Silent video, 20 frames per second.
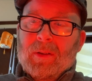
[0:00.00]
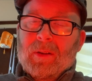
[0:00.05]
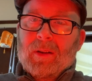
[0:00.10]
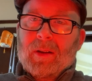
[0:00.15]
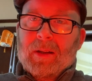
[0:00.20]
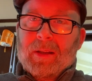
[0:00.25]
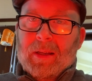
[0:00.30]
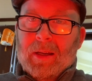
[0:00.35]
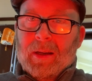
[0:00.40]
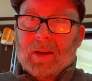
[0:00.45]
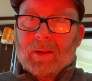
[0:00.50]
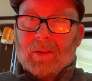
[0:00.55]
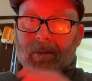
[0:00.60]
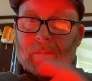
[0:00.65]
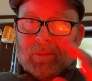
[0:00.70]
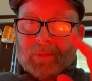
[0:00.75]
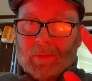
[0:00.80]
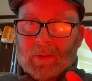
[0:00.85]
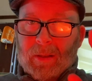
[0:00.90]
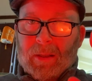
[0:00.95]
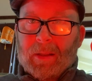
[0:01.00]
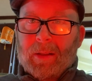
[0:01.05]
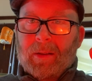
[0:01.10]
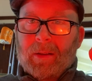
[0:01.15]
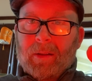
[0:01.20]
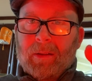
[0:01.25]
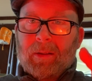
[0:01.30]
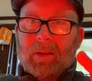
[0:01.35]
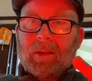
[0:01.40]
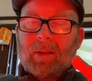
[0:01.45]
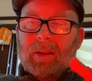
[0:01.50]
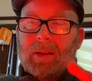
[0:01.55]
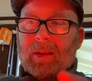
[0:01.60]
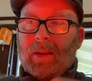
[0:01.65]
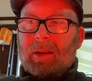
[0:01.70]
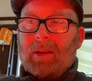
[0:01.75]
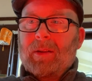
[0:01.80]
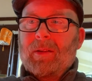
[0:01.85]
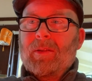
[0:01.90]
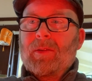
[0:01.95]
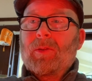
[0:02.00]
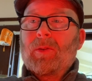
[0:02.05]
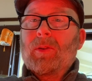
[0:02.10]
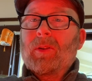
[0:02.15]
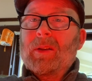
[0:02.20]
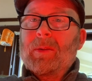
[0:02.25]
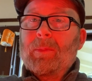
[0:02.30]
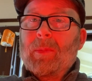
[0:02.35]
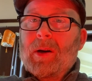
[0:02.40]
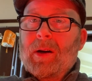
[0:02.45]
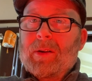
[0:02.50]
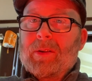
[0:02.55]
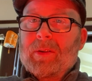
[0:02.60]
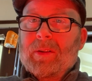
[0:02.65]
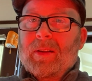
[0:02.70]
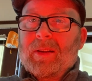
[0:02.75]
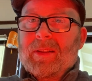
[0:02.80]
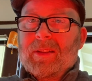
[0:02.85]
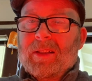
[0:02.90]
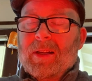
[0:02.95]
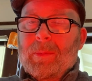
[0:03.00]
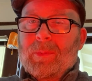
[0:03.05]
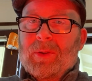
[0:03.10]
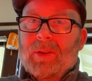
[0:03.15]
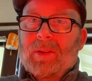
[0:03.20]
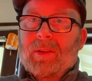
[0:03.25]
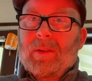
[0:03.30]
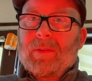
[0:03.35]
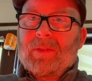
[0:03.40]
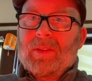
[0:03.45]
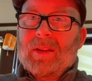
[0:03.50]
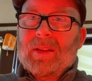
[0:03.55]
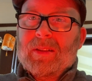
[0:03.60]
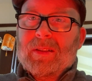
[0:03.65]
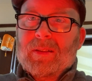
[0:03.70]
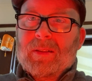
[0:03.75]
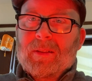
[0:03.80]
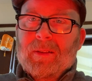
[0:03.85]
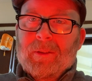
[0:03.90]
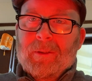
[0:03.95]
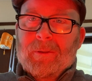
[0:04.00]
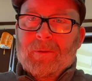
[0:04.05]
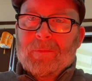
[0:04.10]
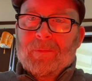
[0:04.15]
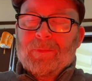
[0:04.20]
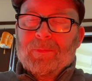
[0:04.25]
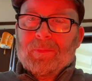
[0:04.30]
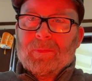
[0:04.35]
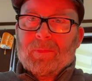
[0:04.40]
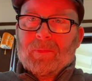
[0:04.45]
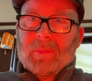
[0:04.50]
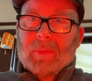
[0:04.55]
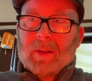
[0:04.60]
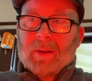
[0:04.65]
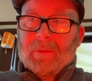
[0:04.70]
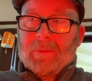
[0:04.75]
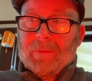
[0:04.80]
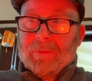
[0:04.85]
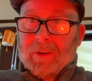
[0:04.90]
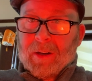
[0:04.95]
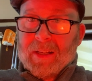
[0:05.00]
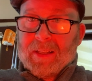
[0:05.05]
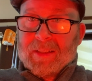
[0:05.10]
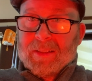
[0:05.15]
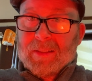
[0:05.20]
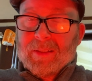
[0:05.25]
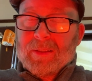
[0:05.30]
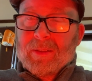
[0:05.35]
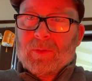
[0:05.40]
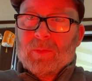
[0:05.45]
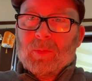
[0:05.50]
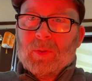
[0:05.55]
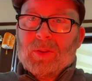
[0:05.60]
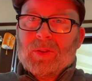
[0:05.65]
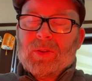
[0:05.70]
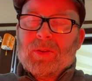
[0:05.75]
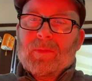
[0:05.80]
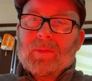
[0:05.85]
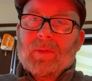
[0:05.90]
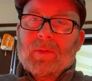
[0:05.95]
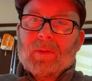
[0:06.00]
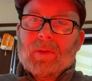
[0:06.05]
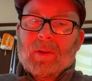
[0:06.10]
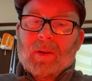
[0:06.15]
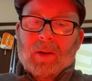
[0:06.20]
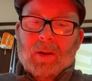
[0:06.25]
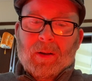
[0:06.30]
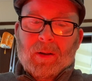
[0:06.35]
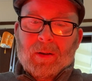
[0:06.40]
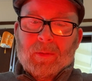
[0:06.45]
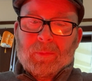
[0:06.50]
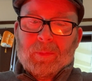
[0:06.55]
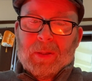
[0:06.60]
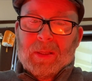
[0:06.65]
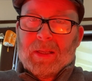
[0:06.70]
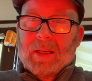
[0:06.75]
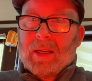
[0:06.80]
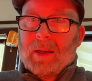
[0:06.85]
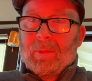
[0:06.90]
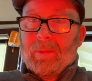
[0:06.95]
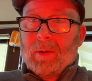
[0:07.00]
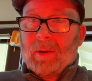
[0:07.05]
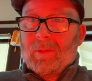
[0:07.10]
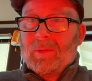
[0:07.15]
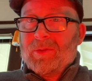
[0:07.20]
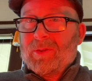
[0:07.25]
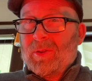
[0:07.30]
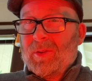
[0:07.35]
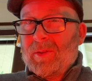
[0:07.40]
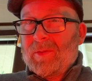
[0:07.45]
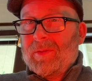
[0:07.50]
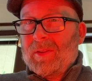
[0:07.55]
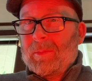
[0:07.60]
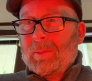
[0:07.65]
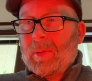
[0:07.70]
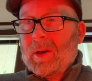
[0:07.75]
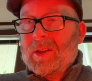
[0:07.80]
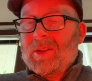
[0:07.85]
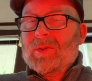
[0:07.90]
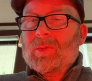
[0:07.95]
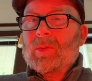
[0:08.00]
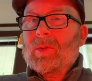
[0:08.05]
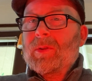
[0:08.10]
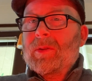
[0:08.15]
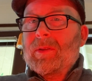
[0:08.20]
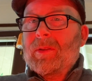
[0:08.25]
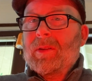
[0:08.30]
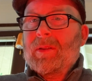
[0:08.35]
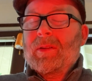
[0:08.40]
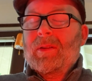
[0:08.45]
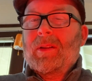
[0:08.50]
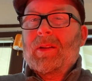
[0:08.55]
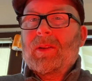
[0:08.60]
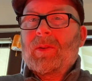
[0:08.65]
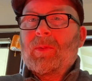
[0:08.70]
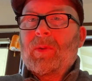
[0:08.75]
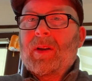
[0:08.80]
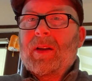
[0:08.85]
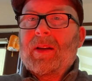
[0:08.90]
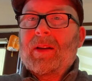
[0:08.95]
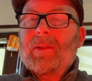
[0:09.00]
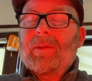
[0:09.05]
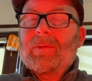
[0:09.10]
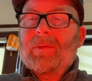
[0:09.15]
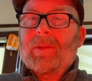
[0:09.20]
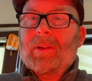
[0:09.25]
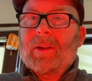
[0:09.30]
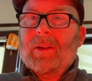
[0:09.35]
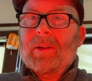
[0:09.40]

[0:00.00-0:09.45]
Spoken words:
Again, in the early modern conception of this vice, which became sort of the buzzword in a way of